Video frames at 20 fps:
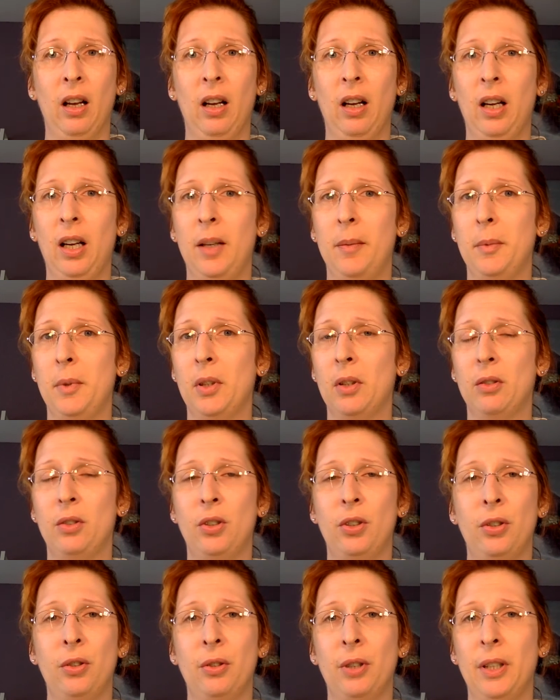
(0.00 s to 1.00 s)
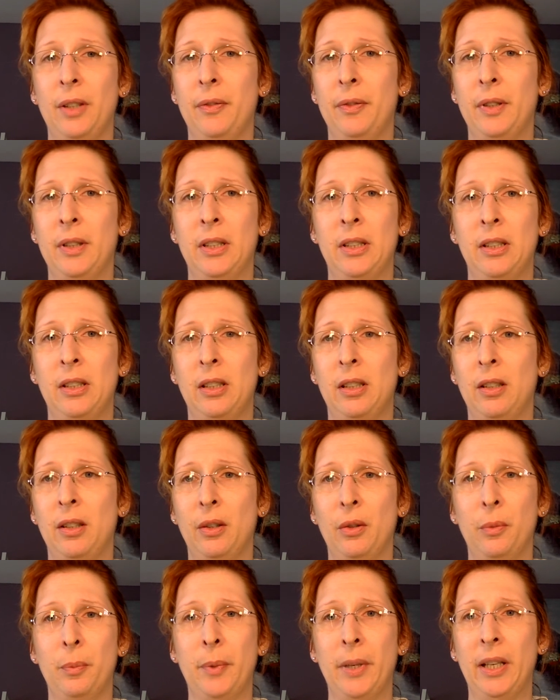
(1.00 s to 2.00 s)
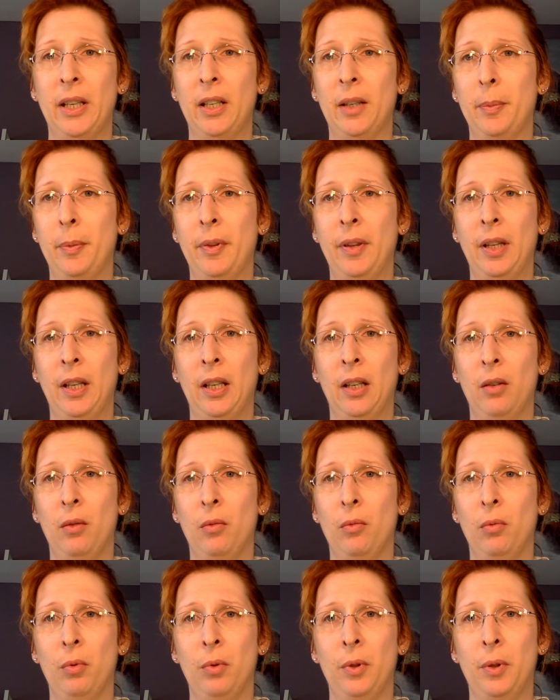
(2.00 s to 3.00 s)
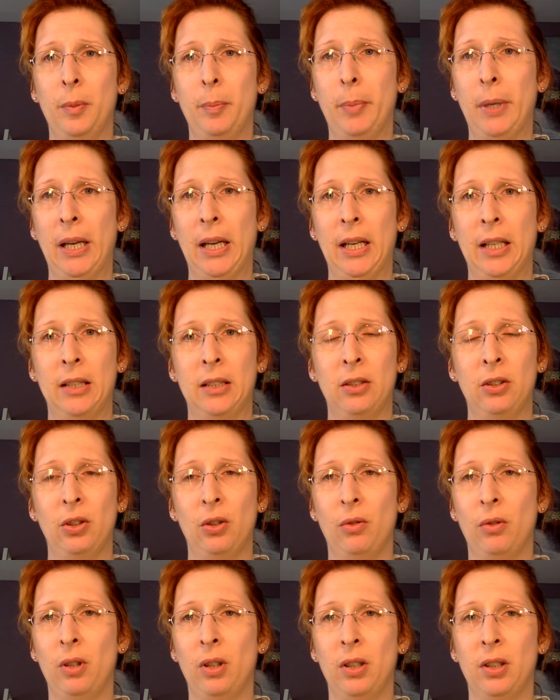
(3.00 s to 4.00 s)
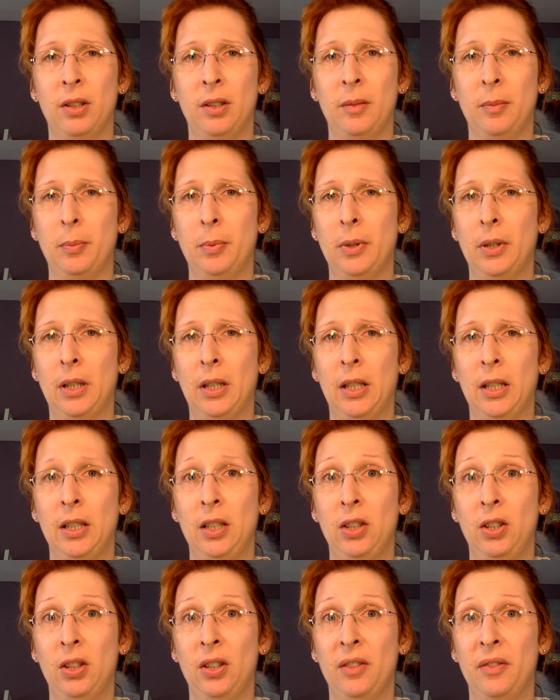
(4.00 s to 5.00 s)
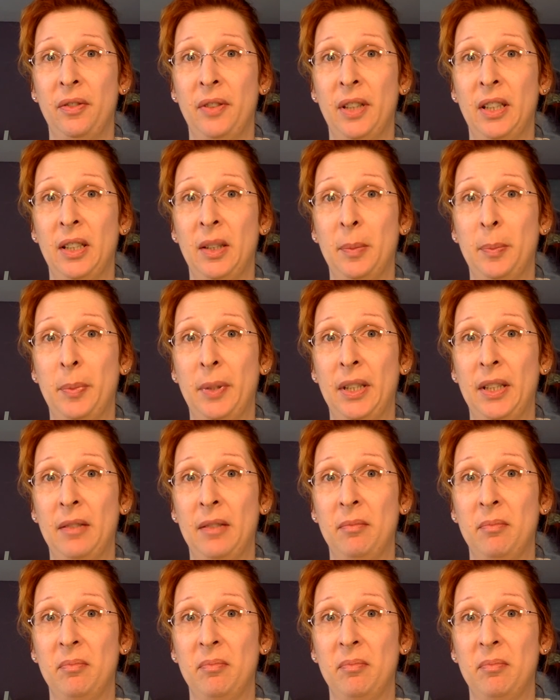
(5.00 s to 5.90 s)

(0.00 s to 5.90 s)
I'm not sure if it's the no makeup thing or the bad chocolate, but I just feel a bit